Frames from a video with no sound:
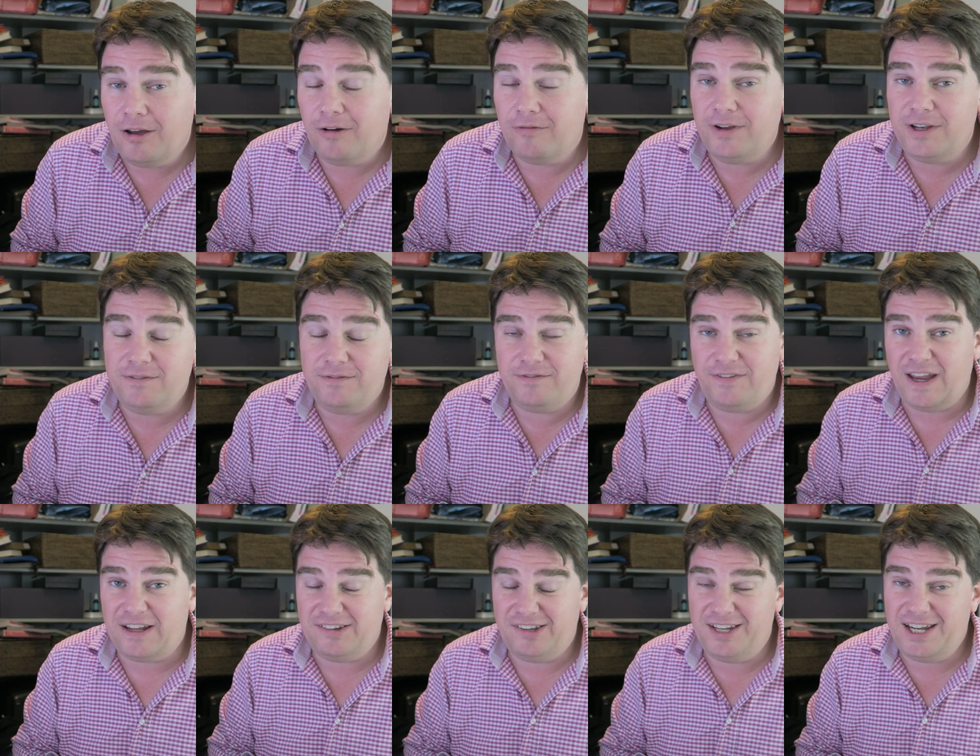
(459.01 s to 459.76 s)
of
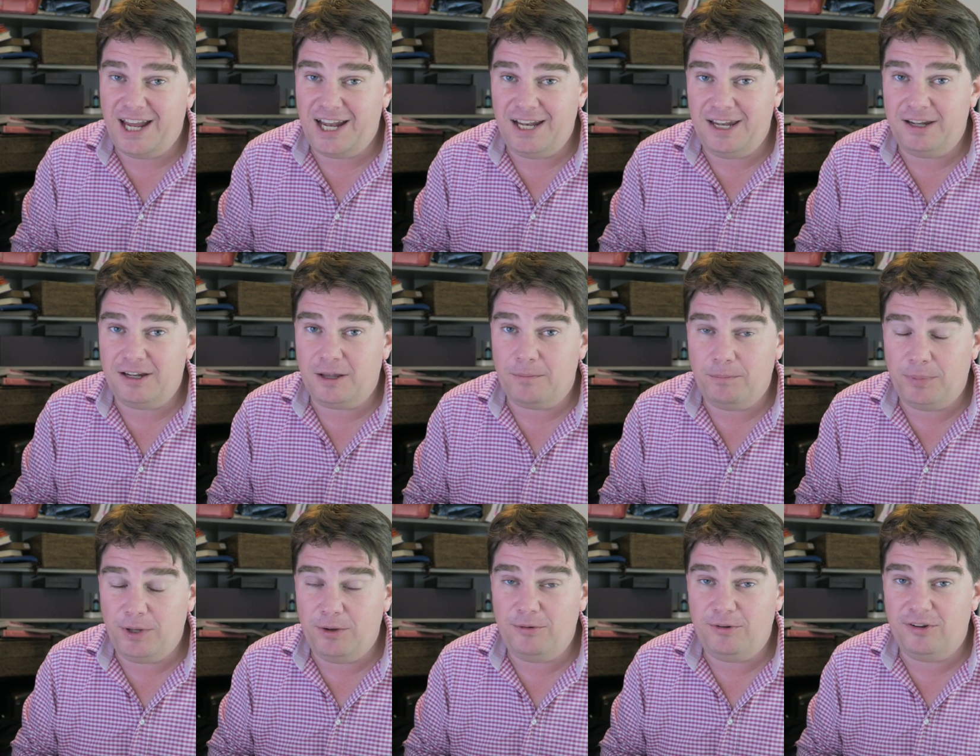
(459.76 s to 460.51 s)
infecting alien
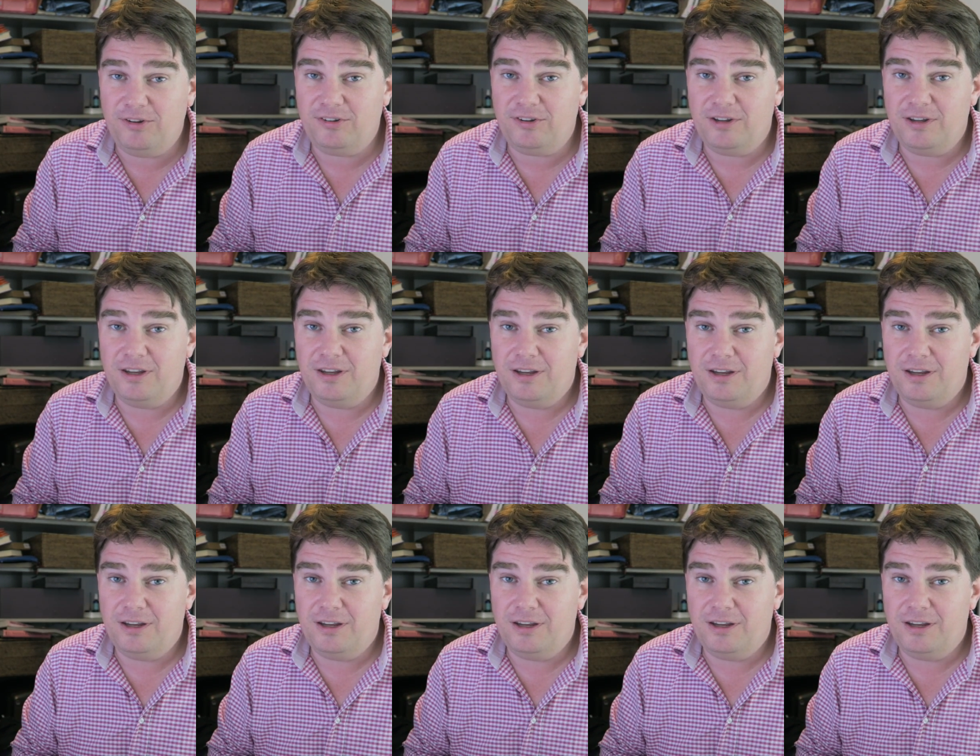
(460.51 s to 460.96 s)
computers?